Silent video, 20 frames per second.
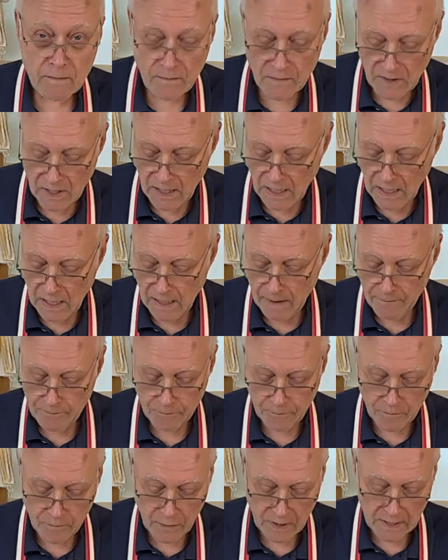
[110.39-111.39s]

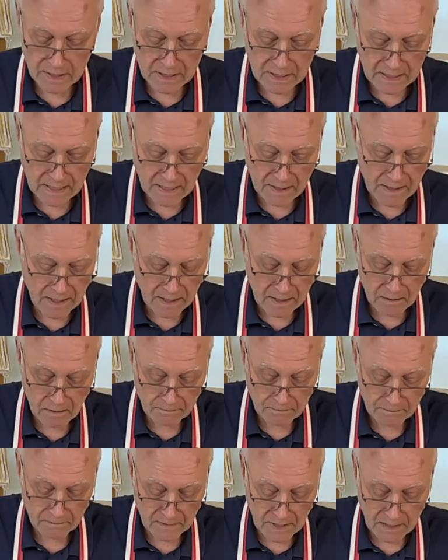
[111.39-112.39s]
but
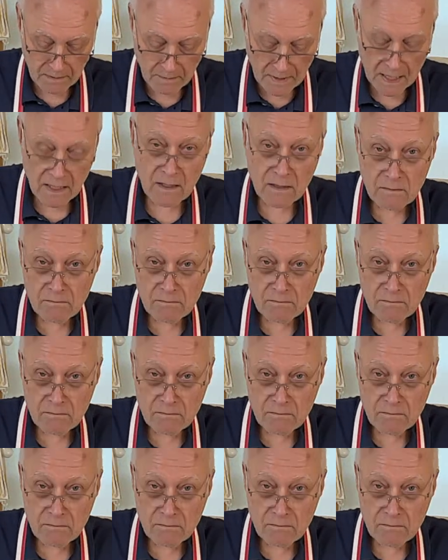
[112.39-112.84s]
they make,